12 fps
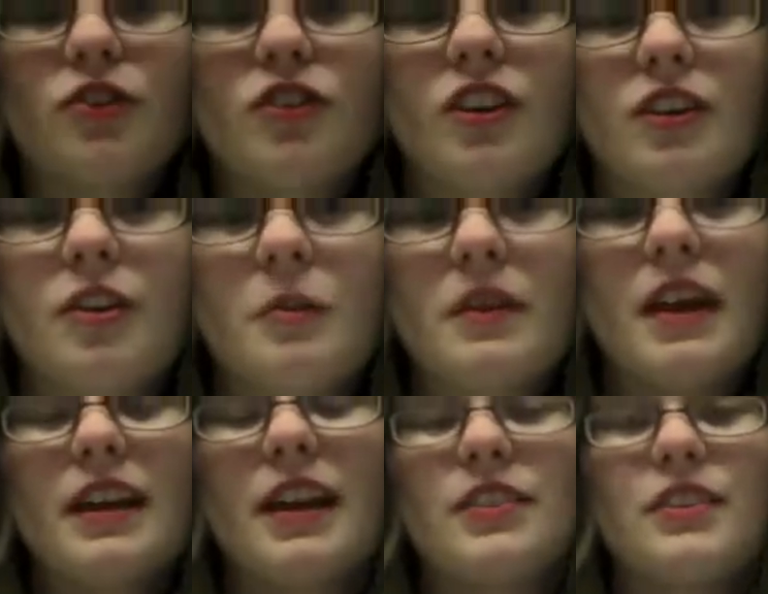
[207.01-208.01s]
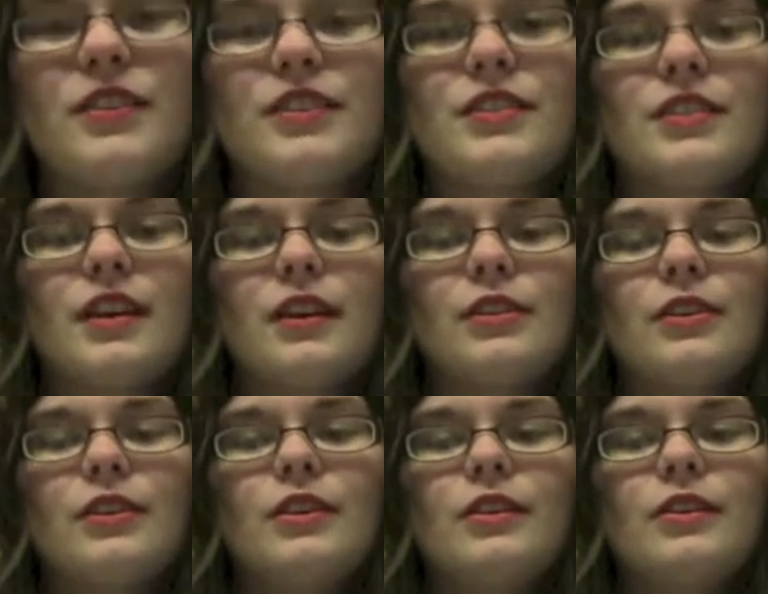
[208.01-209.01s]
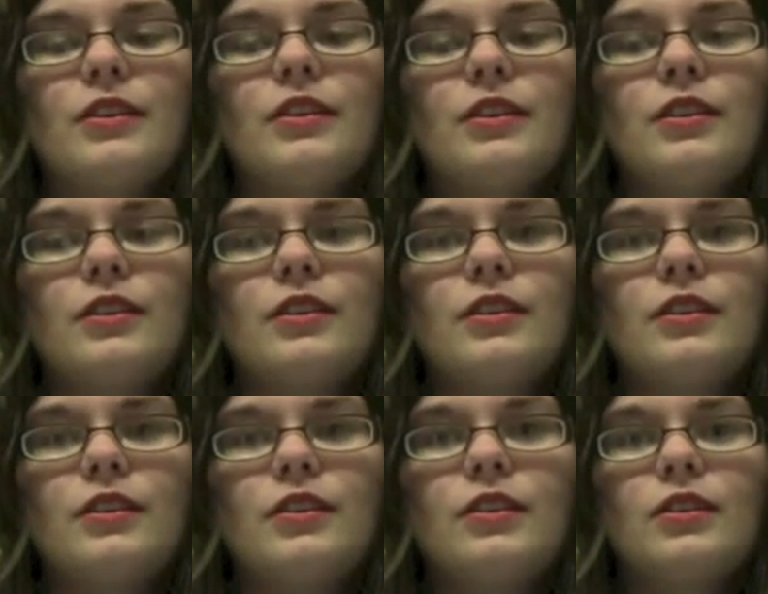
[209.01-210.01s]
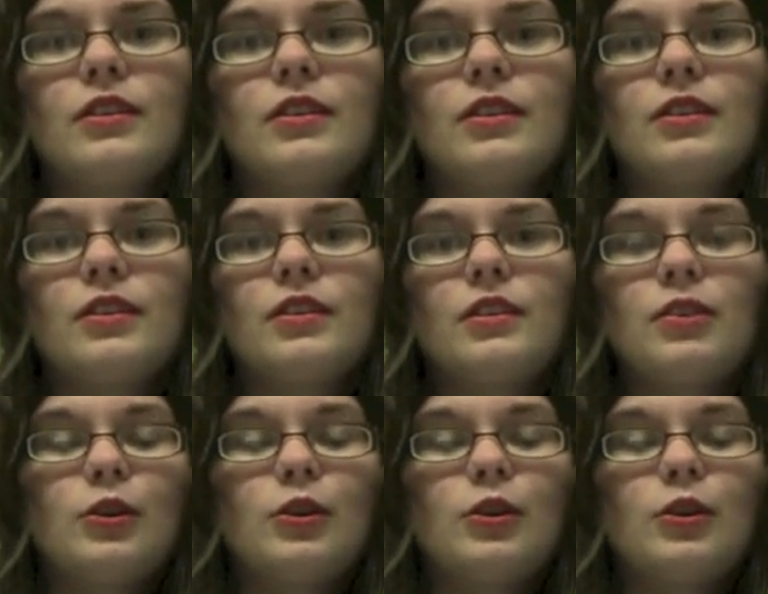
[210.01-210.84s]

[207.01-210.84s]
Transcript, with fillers: but and it's like Marc Jacobs. I got this at the